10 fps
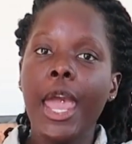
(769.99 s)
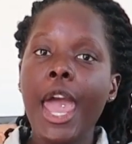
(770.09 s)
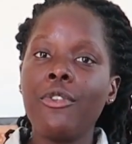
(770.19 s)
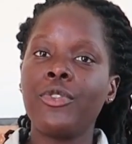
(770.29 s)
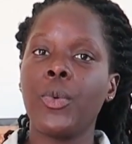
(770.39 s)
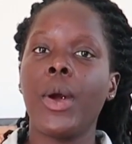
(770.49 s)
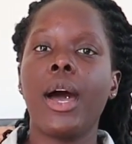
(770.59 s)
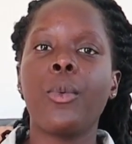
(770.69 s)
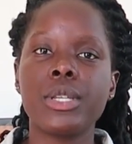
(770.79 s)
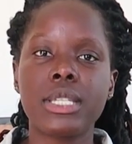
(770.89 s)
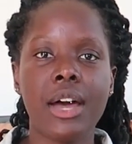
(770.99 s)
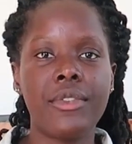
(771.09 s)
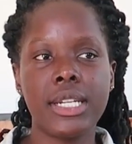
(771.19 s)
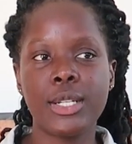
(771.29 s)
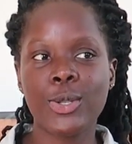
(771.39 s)
Everywhere was
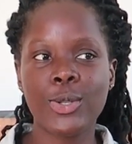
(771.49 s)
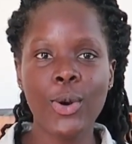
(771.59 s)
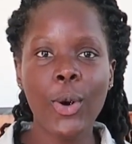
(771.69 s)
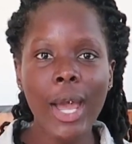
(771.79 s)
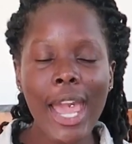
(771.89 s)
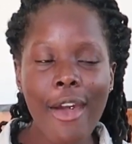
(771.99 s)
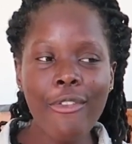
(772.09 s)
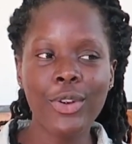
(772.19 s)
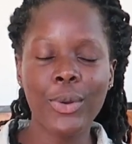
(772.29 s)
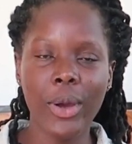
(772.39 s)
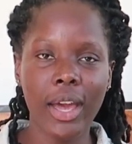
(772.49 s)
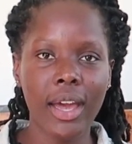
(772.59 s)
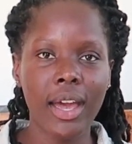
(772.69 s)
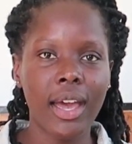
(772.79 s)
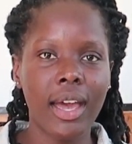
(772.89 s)
covered in snow.
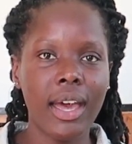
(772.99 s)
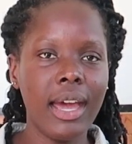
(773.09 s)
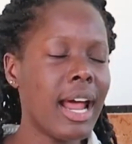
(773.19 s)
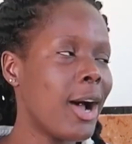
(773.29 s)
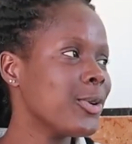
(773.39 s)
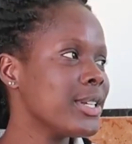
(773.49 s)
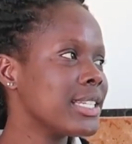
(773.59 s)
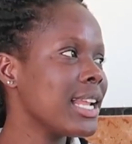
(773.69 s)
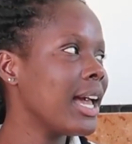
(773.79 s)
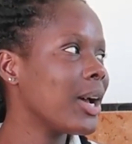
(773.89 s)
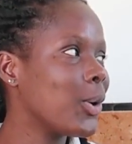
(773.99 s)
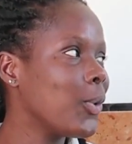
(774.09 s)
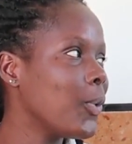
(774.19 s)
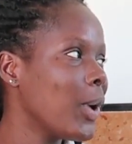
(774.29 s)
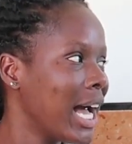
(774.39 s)
Everywhere. And I was like,
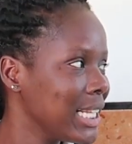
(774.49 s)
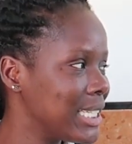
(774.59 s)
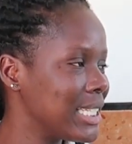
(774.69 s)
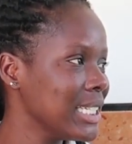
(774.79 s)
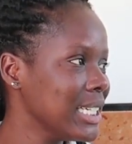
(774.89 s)
what?